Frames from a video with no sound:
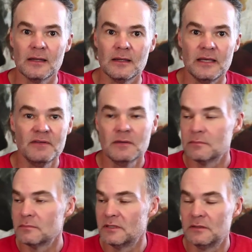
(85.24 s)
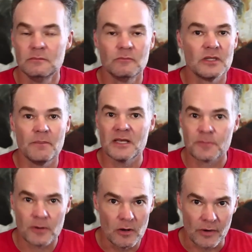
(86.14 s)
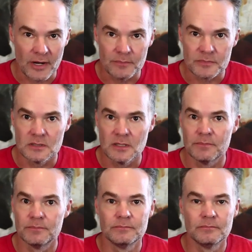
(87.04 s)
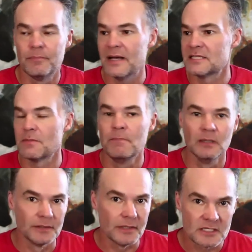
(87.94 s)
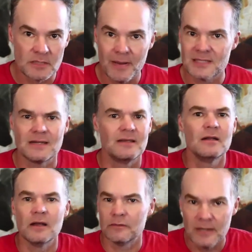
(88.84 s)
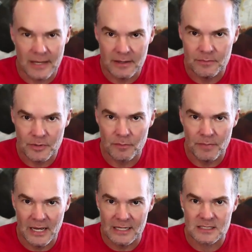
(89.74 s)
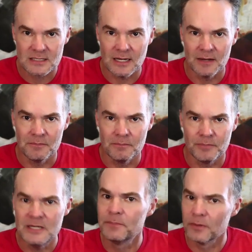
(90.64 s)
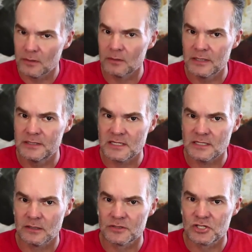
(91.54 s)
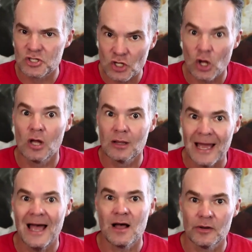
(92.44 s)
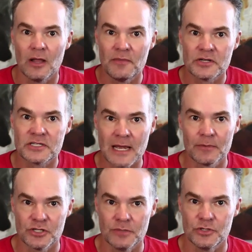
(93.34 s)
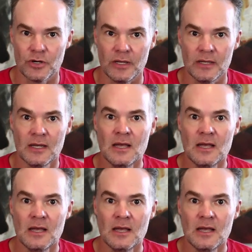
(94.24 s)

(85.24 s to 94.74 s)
Even with the best programs, the best buildings, the best, name your best, people can still stall out on their discipleship journey.